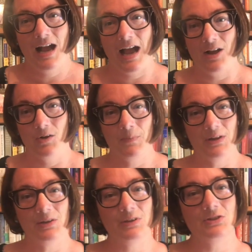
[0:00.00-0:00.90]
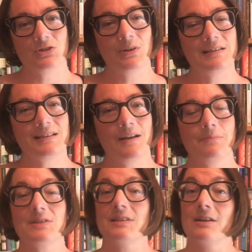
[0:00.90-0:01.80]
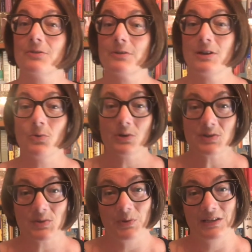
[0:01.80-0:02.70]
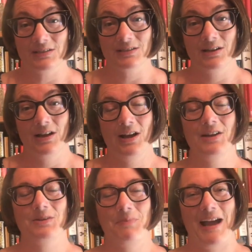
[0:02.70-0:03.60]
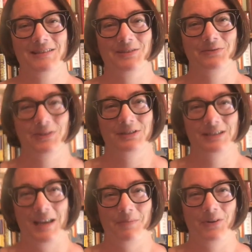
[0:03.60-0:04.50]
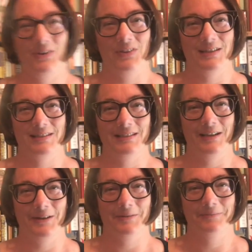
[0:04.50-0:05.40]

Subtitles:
I hope that you enjoy some, savory or sweet, on your Passover table this year.